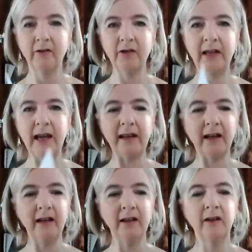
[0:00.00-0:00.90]

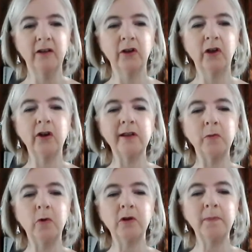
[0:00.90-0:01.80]
Together, the girls
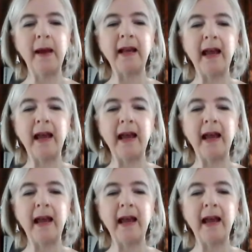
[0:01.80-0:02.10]
walked back